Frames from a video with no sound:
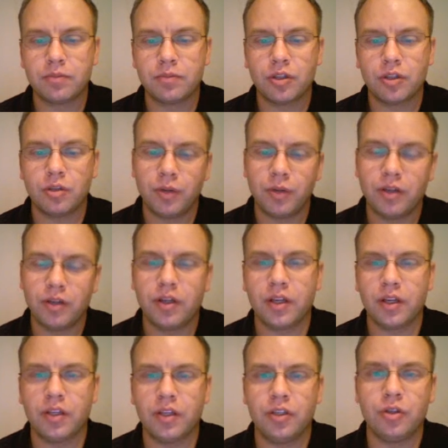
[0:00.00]
So, but
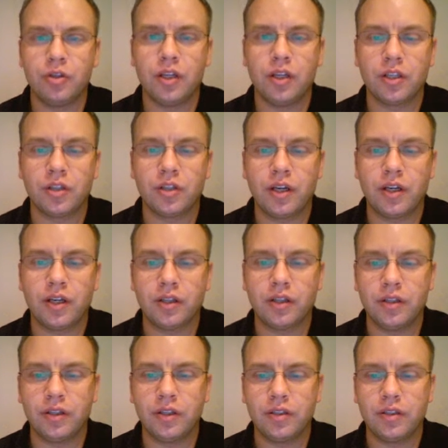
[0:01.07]
again, you do it
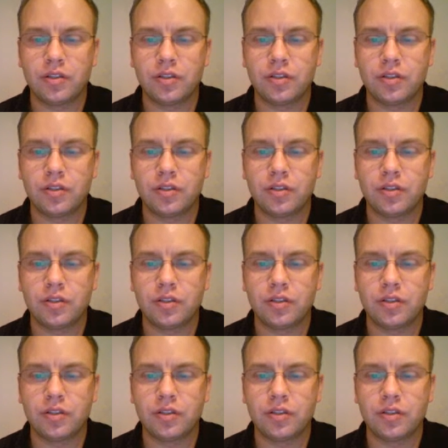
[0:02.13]
electronically.